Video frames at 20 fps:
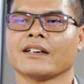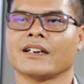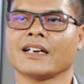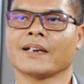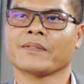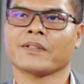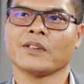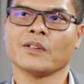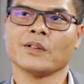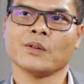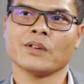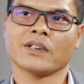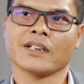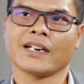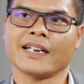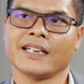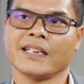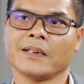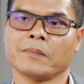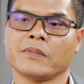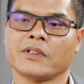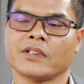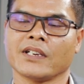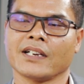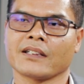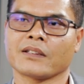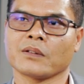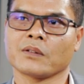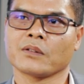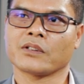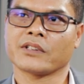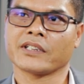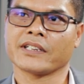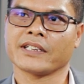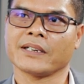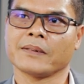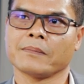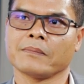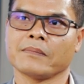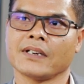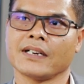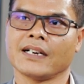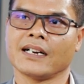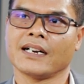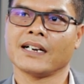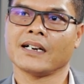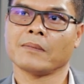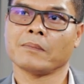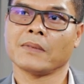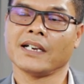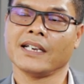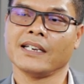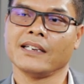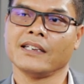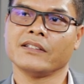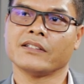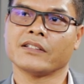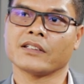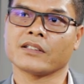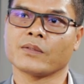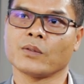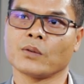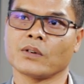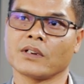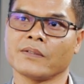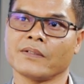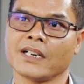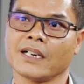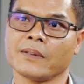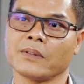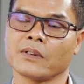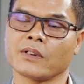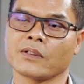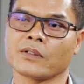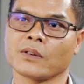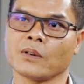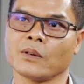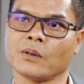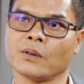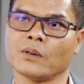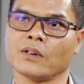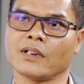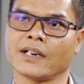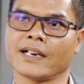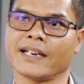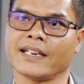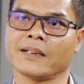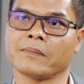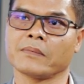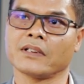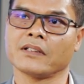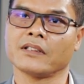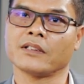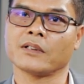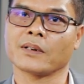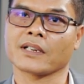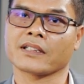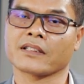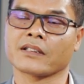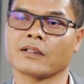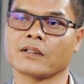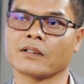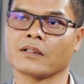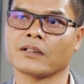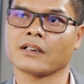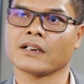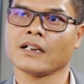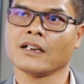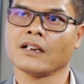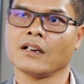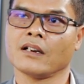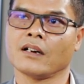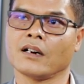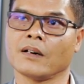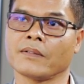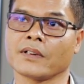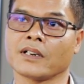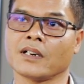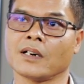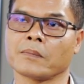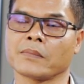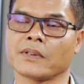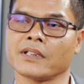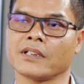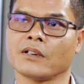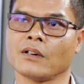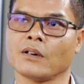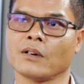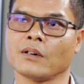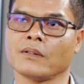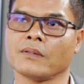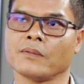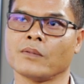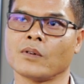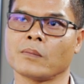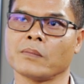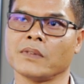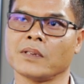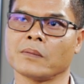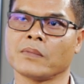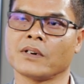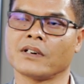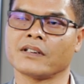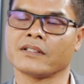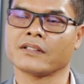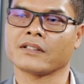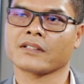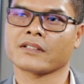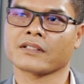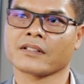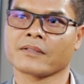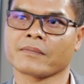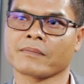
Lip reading: Good afternoon. I am Chanthol Chem. My age is 45 years old. I am the director of a company called Formian Partners.